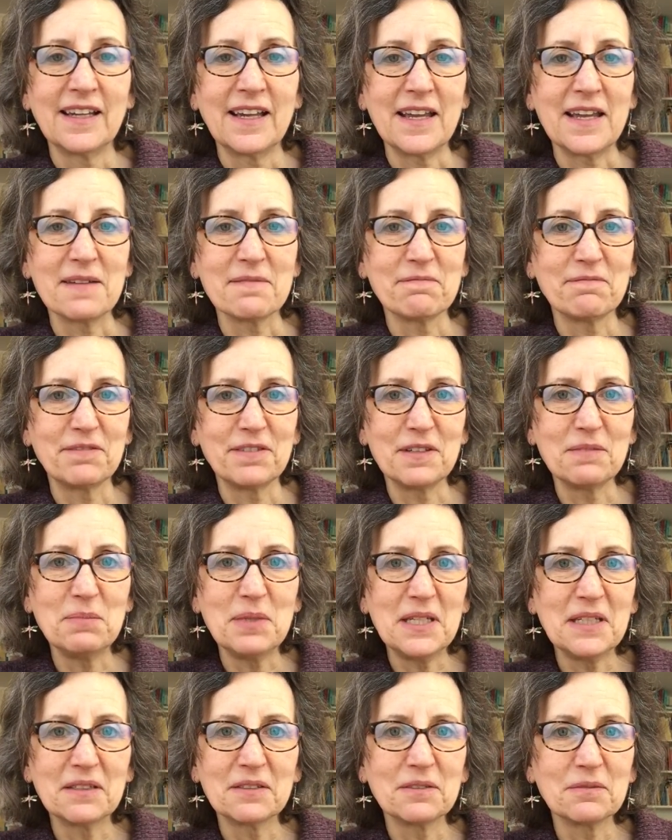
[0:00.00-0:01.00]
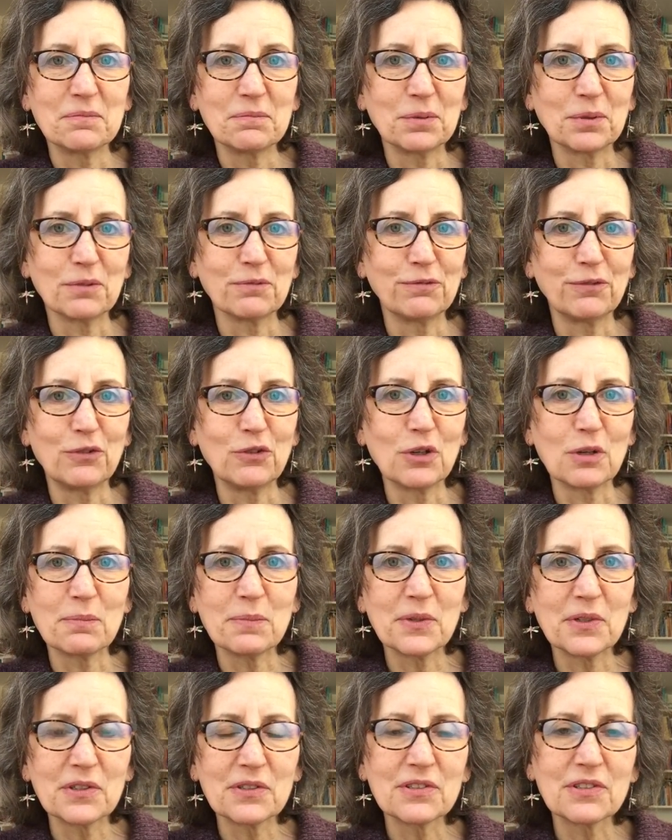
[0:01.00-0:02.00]
amphibian
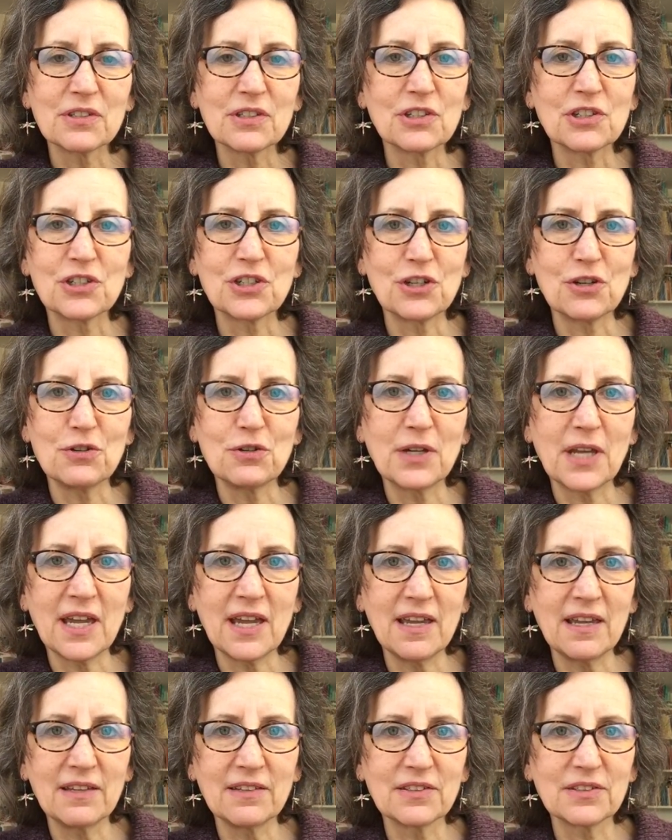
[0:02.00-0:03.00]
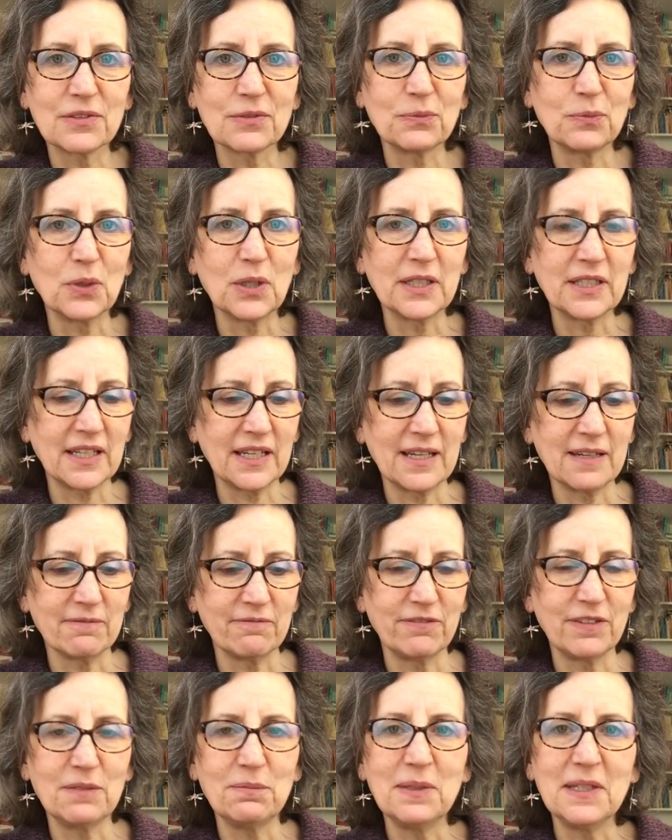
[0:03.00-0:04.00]
performers to showcase what
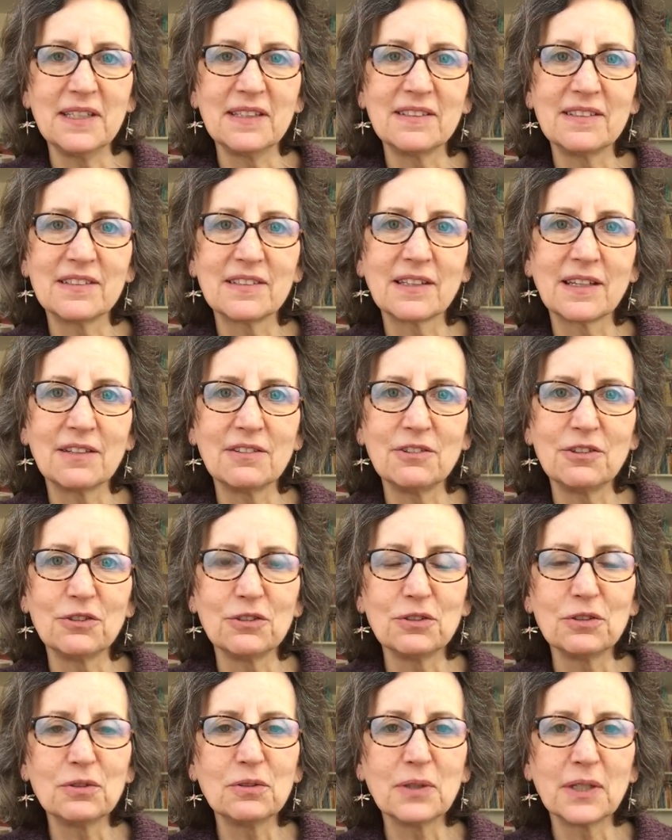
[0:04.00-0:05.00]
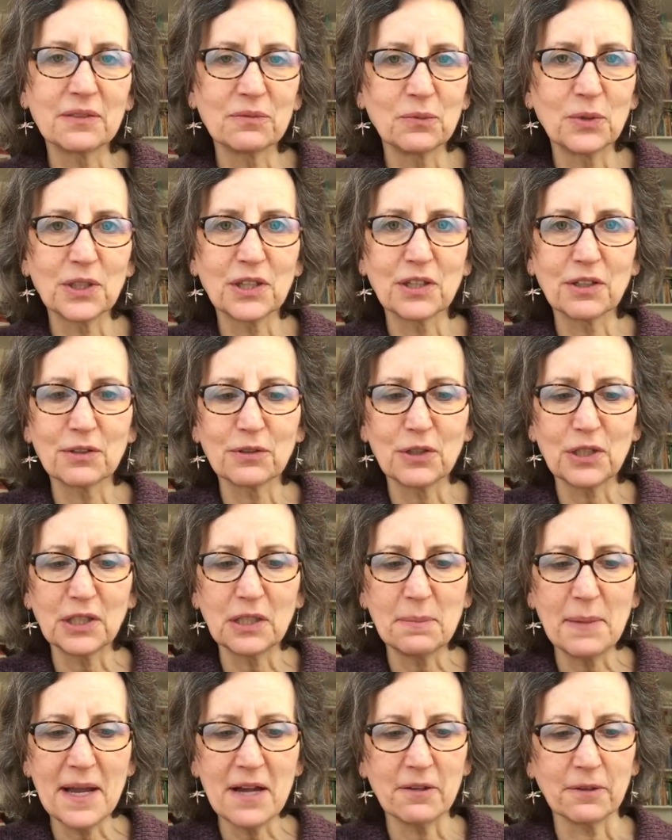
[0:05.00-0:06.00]
amphibians can do and what they're all
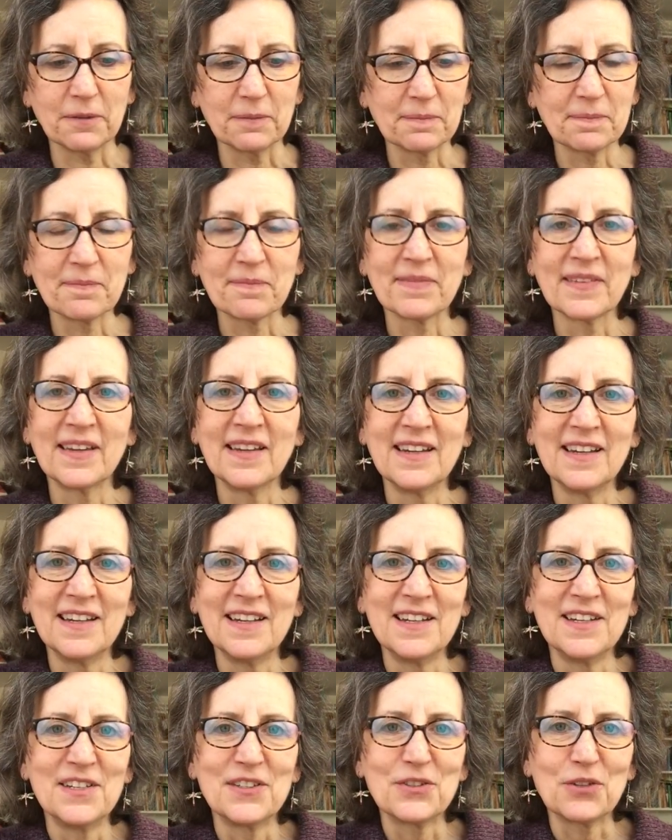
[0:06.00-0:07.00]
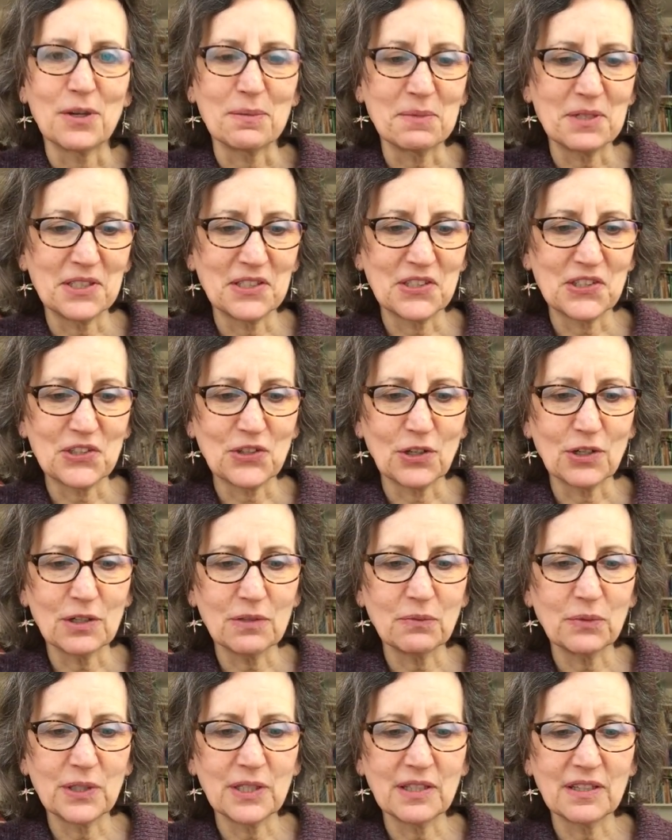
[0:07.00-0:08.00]
about. So I'm going to
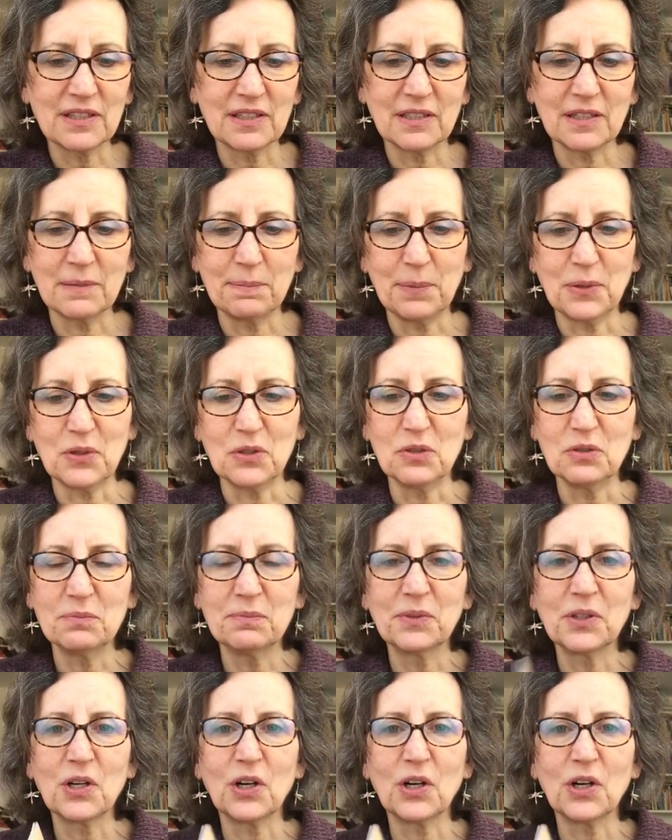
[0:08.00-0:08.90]
start with a poem